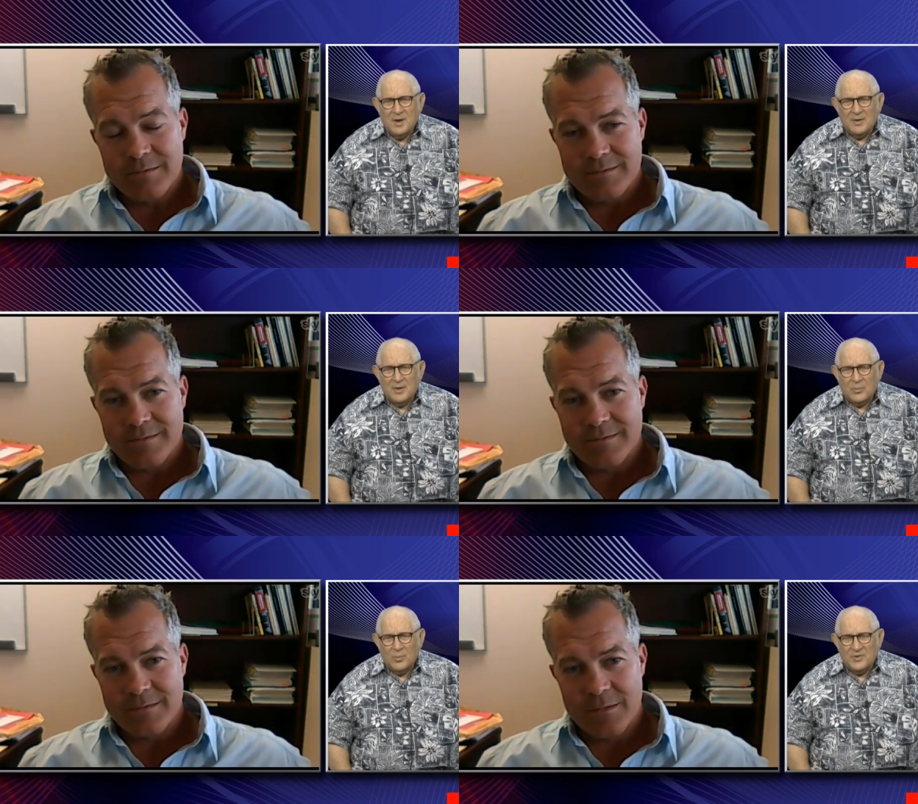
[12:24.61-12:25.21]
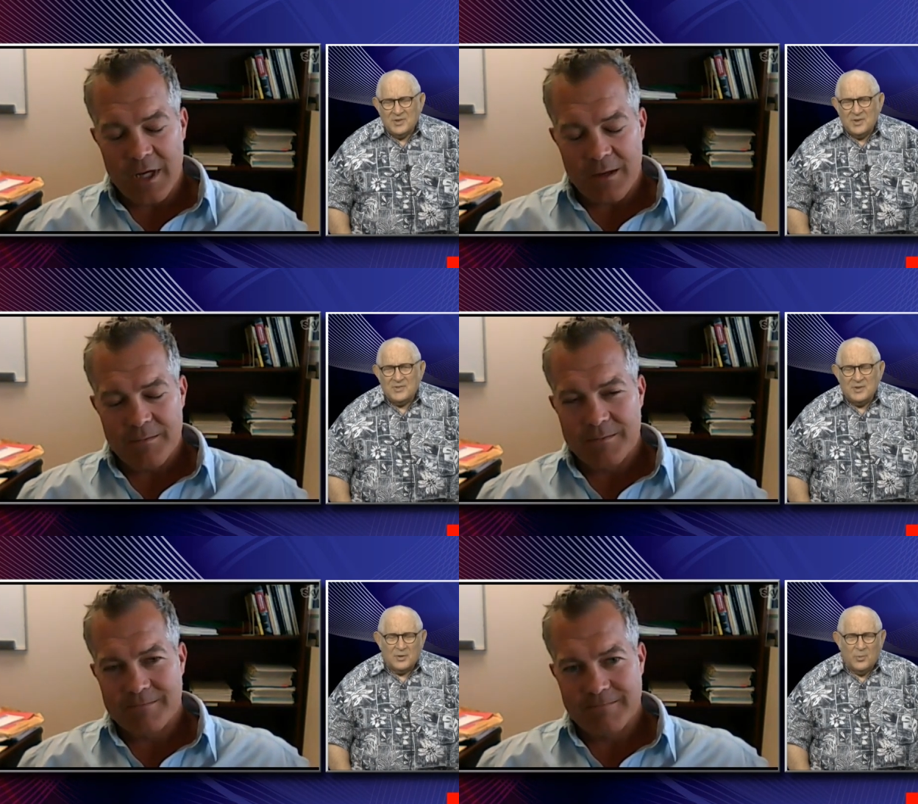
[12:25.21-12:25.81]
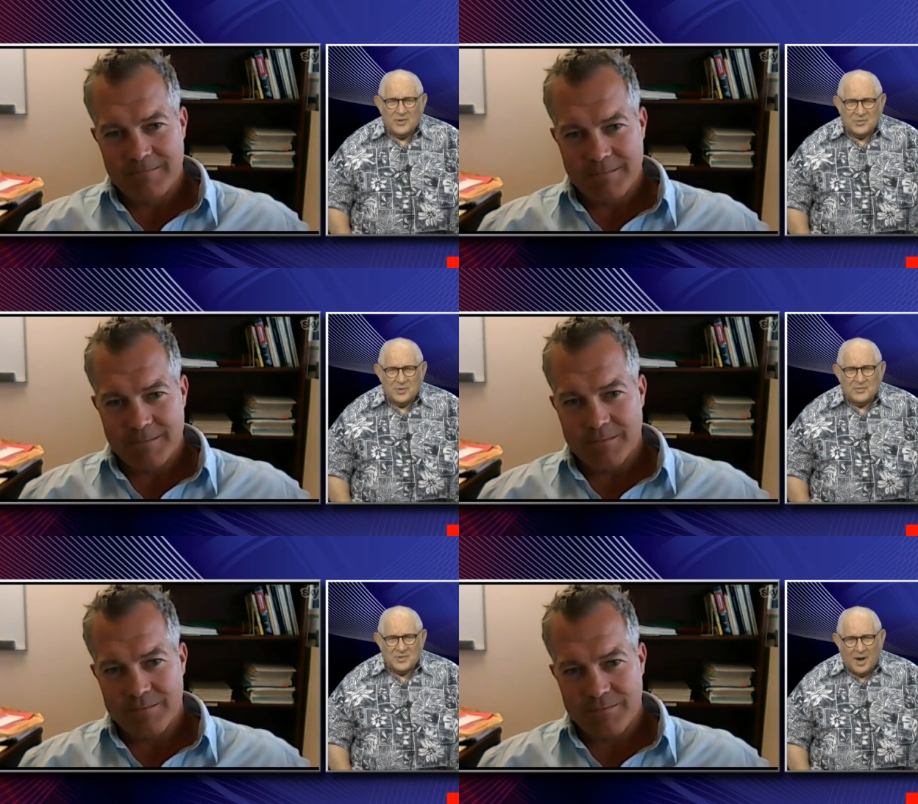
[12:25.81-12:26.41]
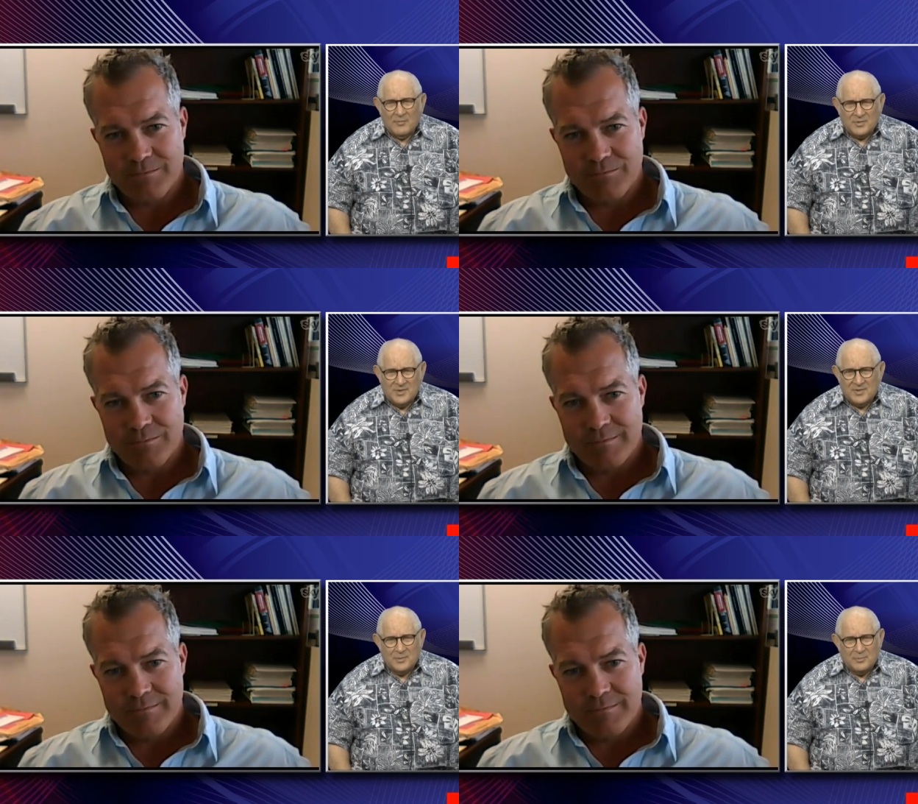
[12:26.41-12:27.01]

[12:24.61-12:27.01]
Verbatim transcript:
Speaker 1: In other words, it isn't a question of sovereignty. There